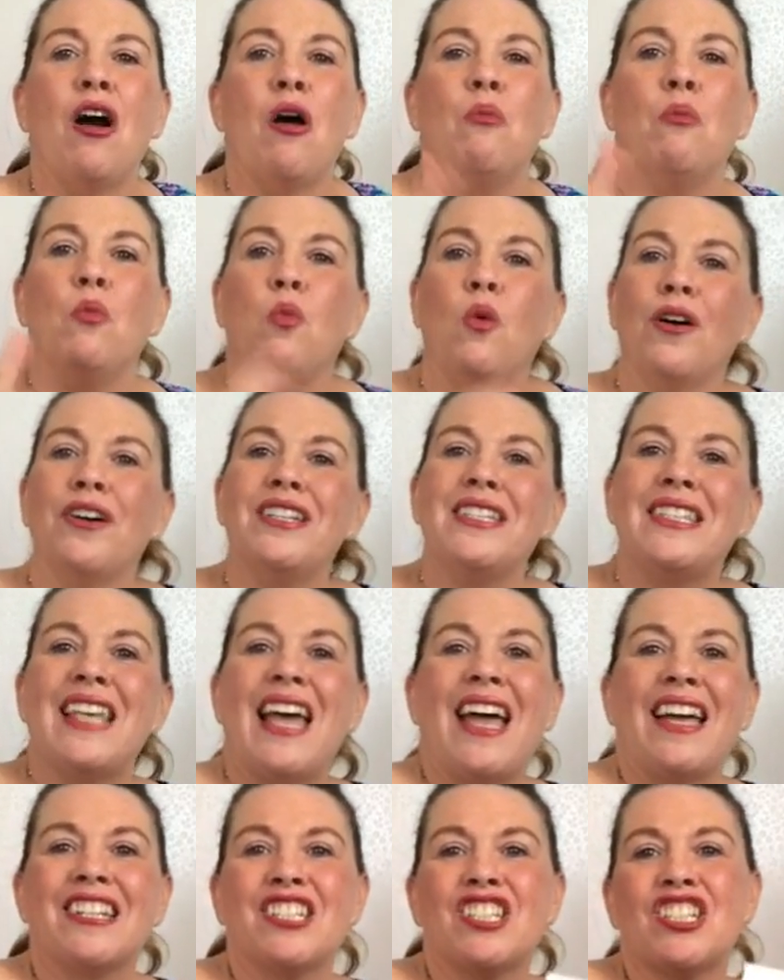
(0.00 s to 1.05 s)
what is
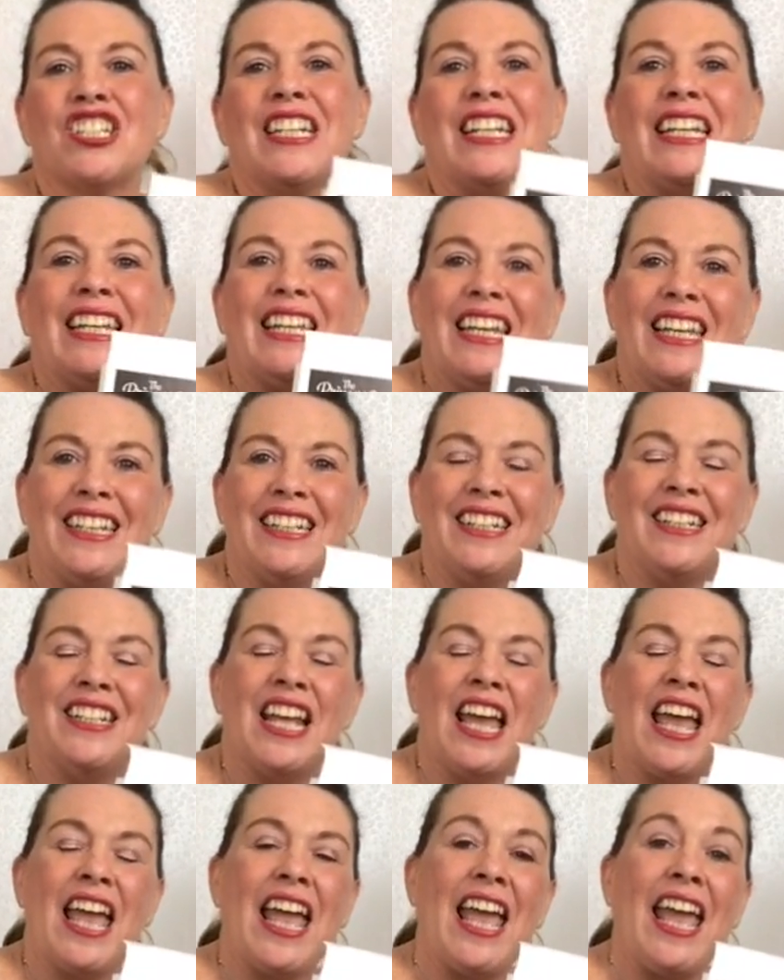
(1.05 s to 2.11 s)
actually in
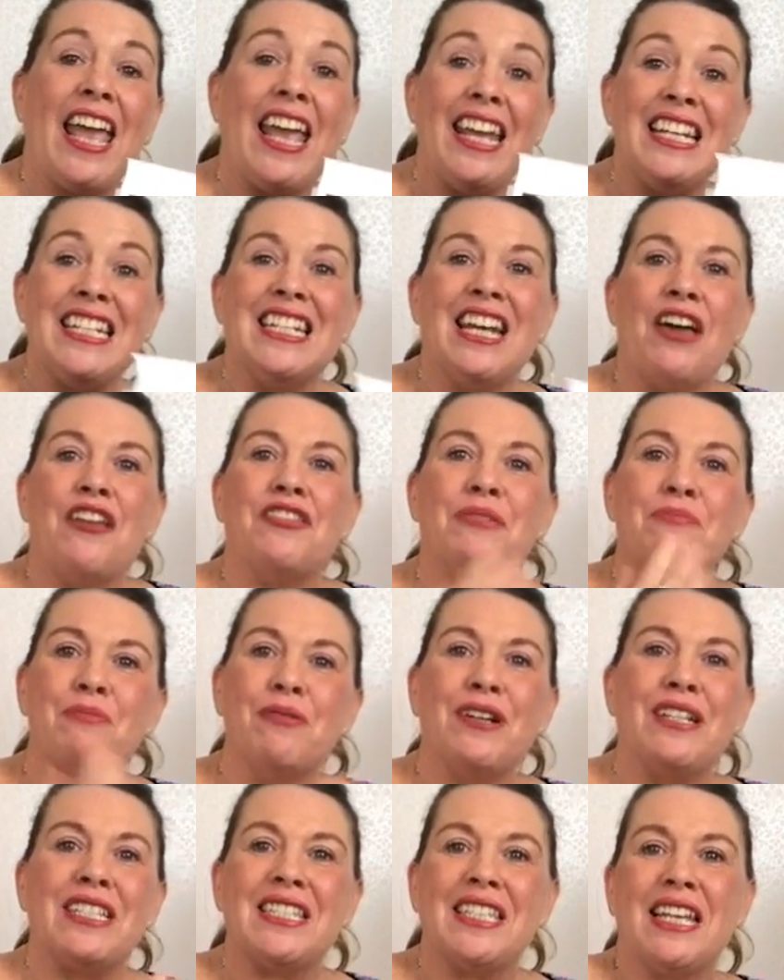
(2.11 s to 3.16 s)
the
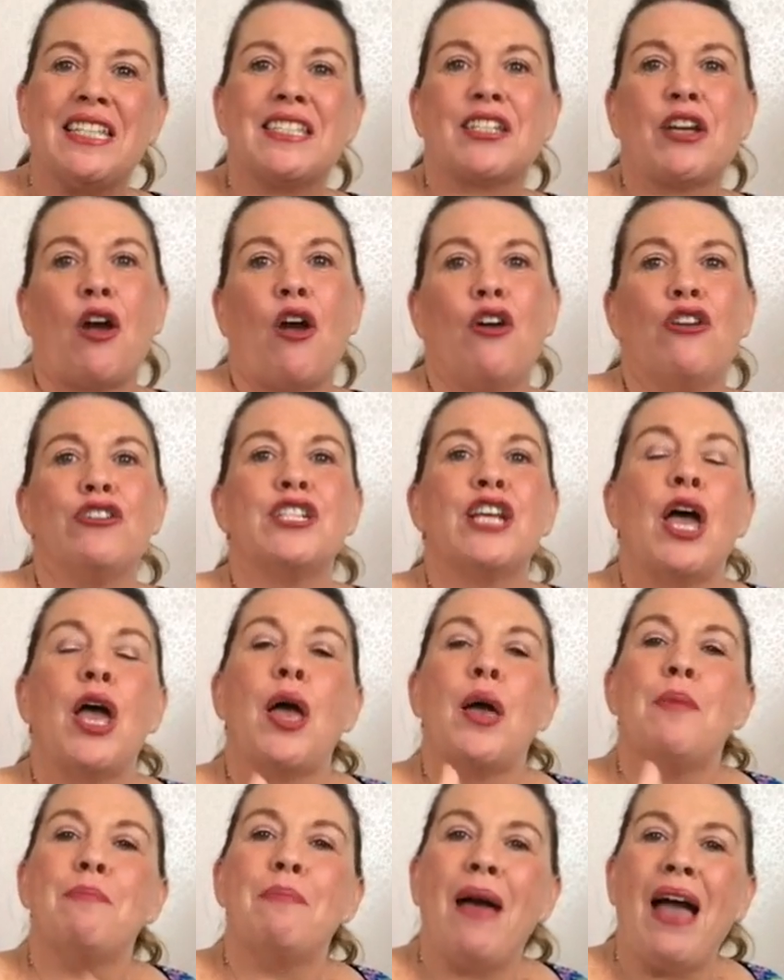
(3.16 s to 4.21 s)
princess coat
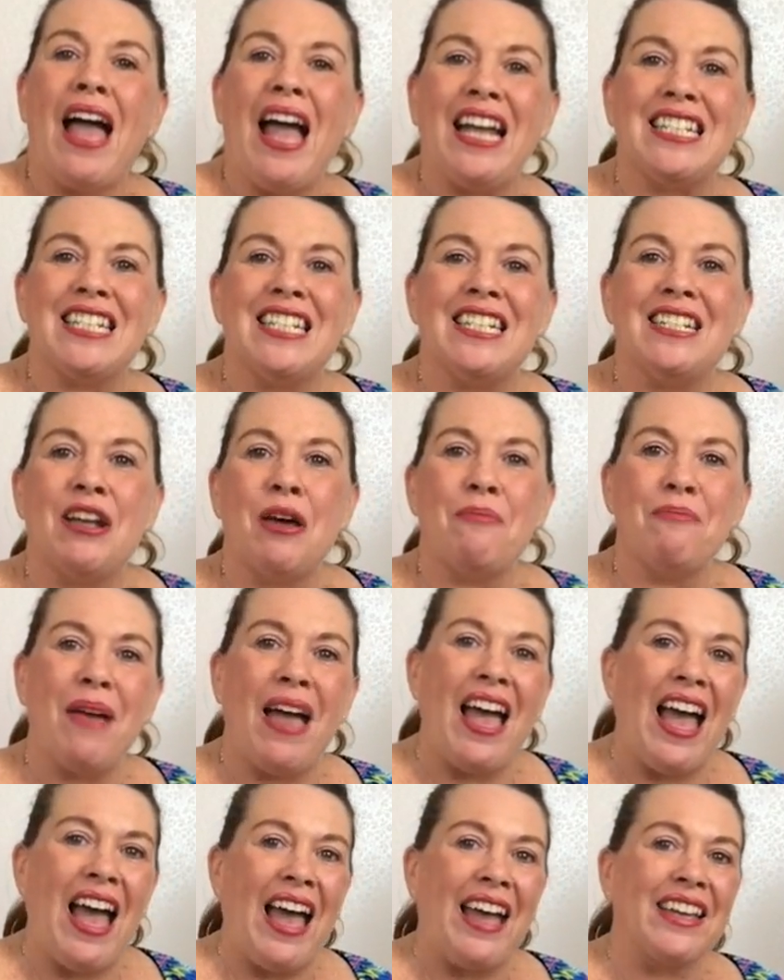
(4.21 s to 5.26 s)
pattern
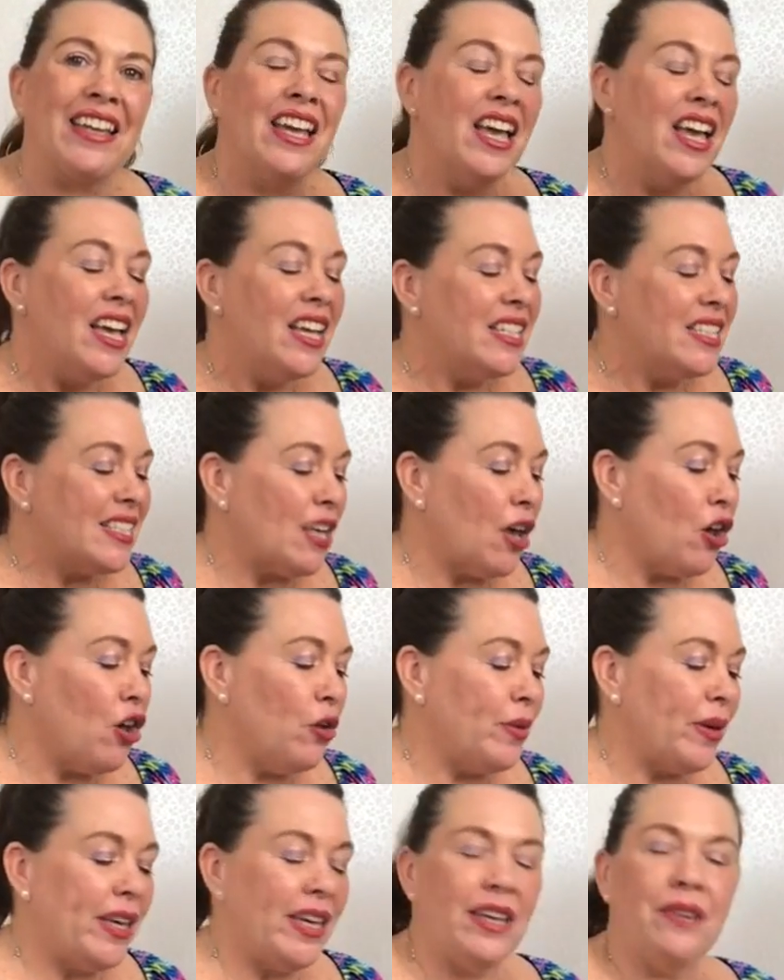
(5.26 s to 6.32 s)
pack.
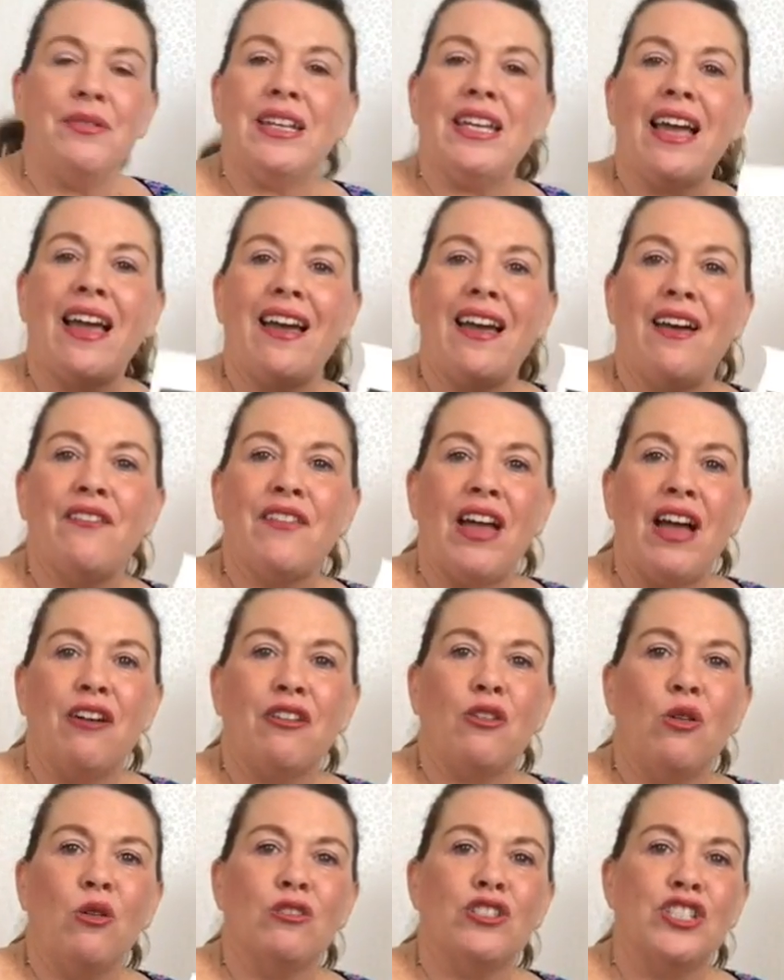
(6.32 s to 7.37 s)
So here we have our
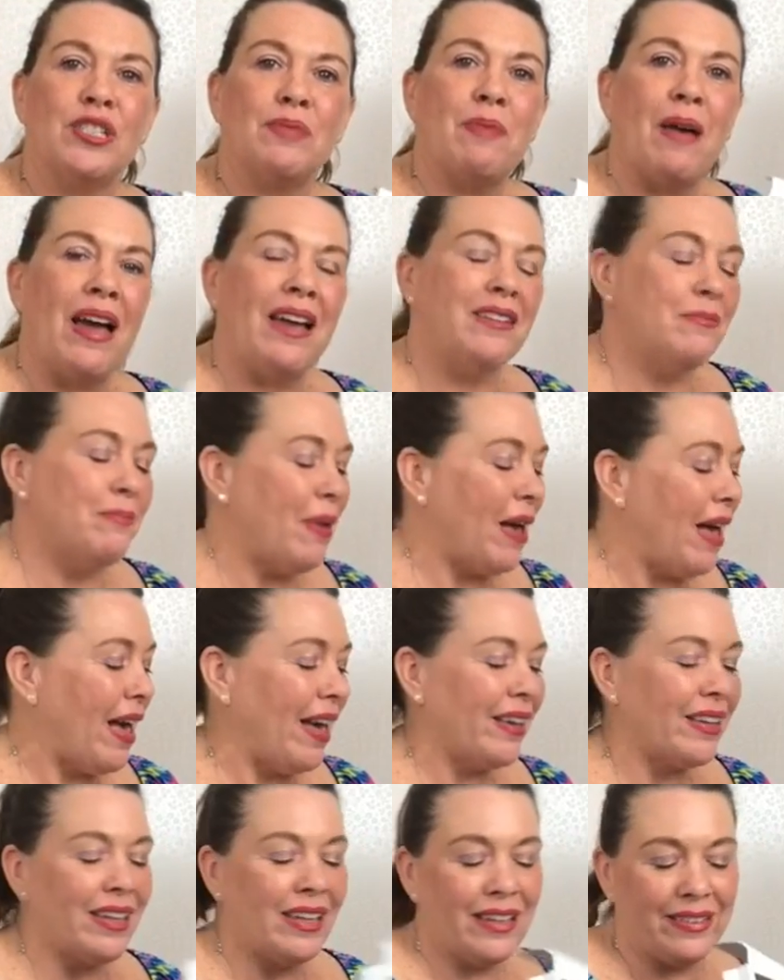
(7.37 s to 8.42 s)
gorgeous pattern
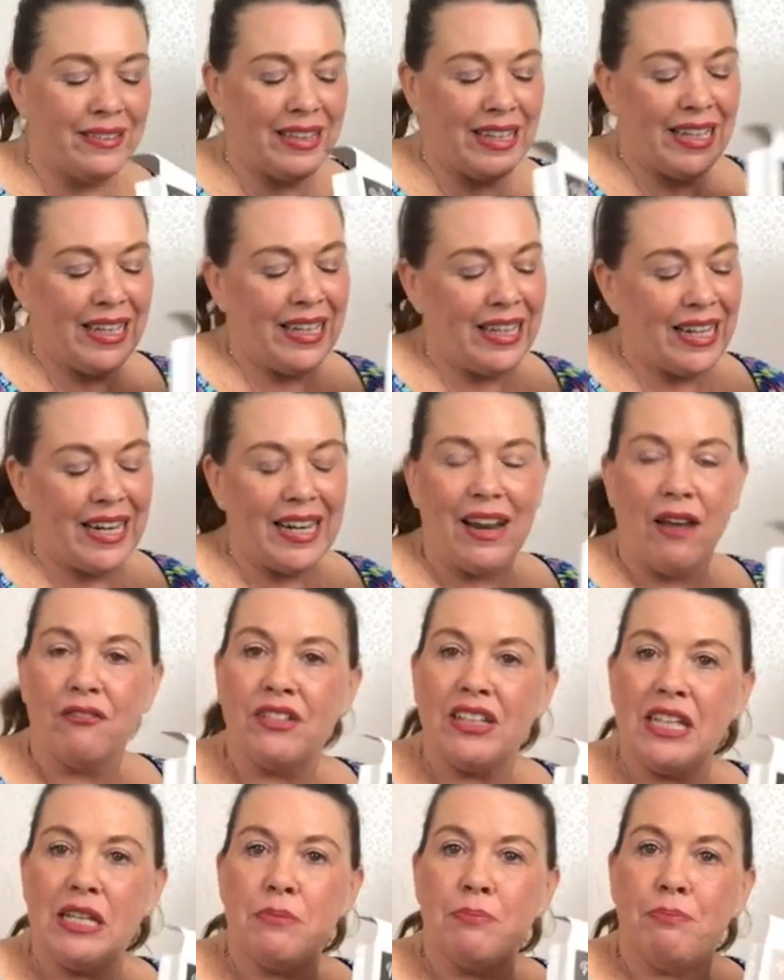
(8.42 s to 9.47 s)
pack in the
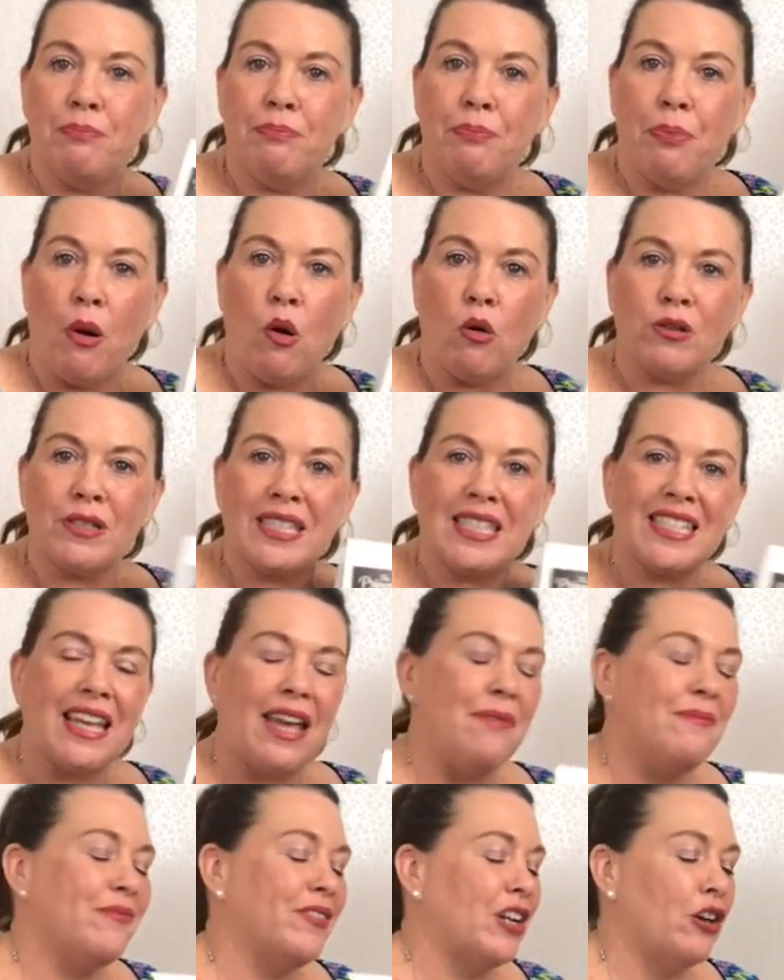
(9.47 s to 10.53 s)
lovely boxed
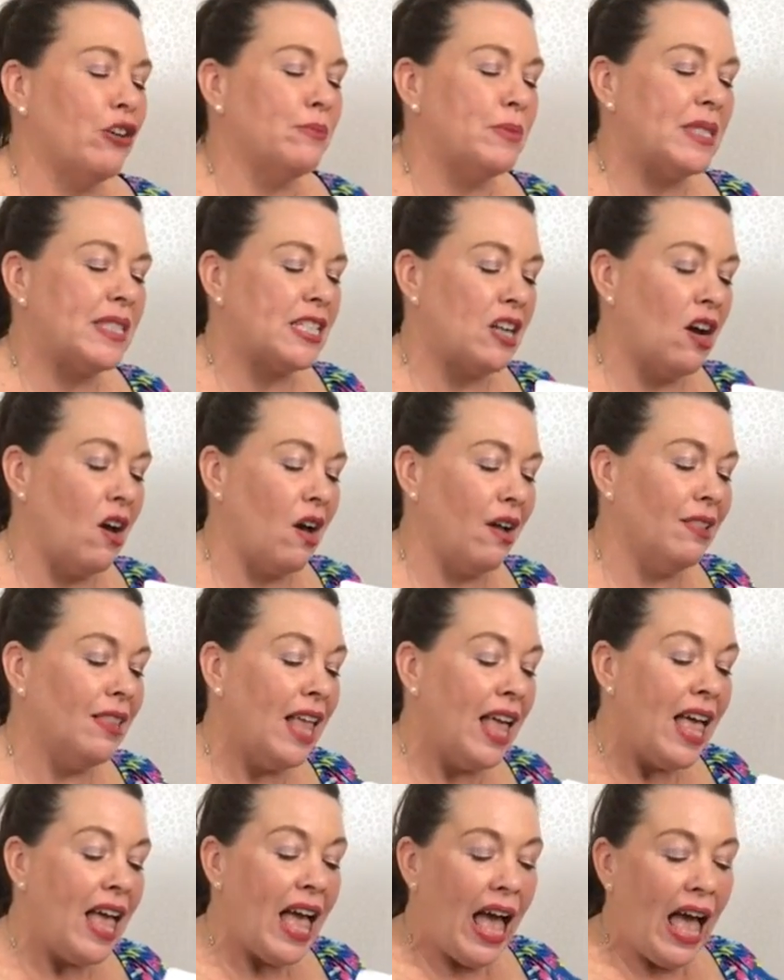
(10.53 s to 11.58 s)
envelope style.
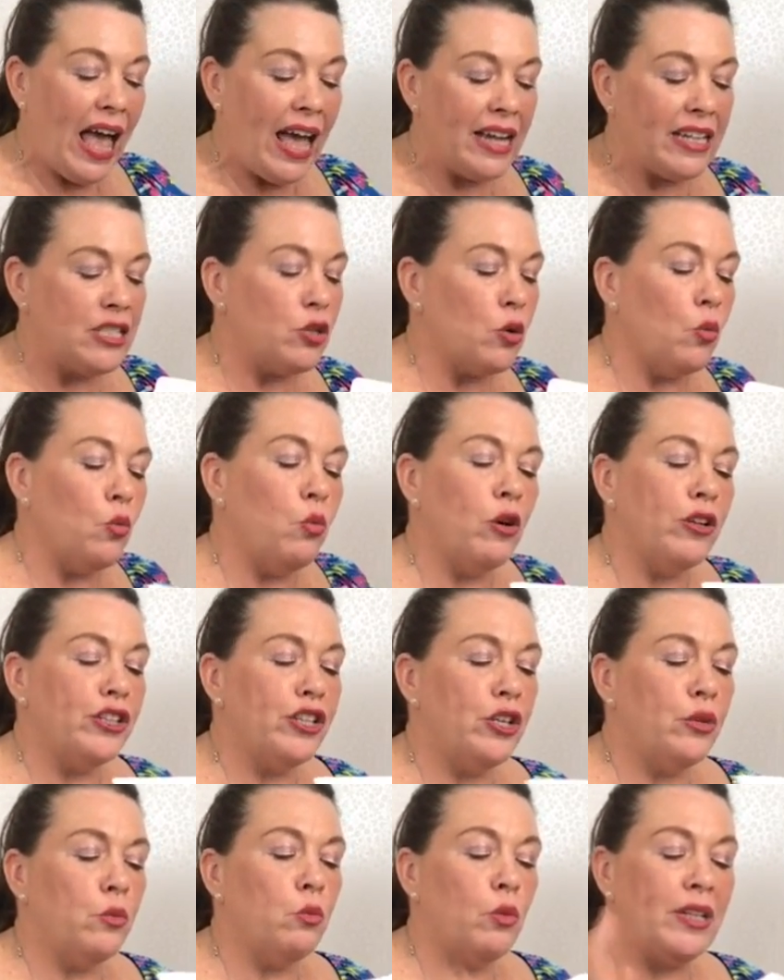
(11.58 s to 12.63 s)
And what
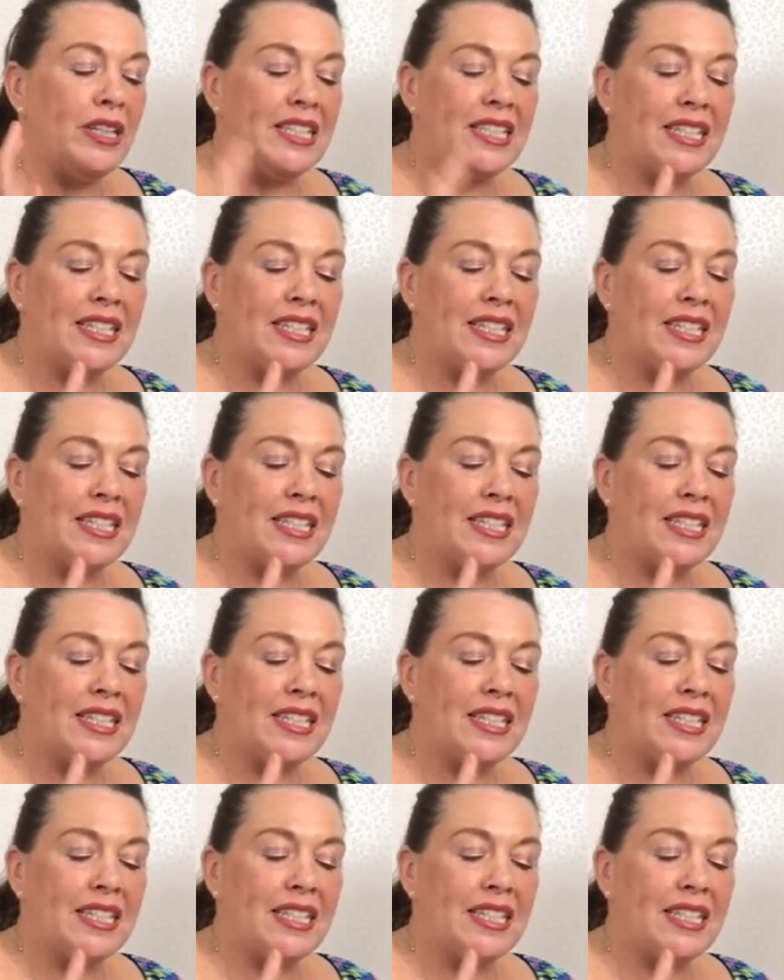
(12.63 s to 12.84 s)
it